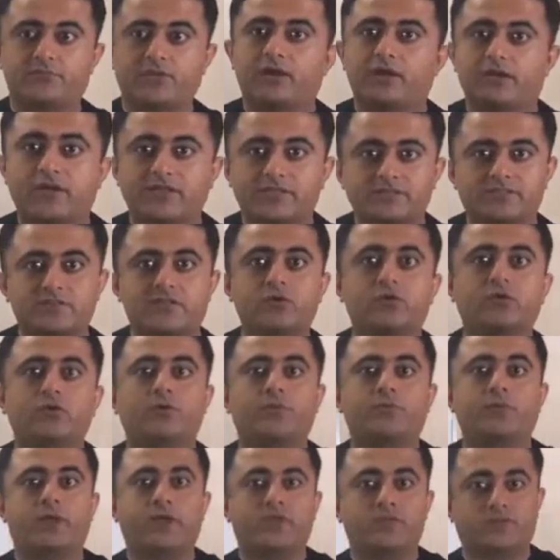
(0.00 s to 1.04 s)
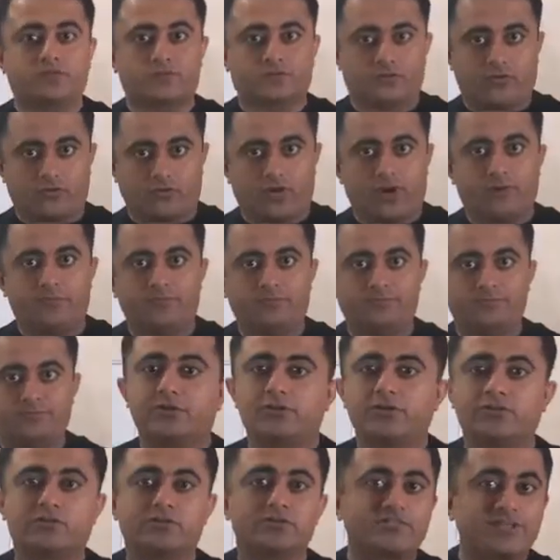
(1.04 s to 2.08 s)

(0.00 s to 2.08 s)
uh, let's say you're applying Scrum your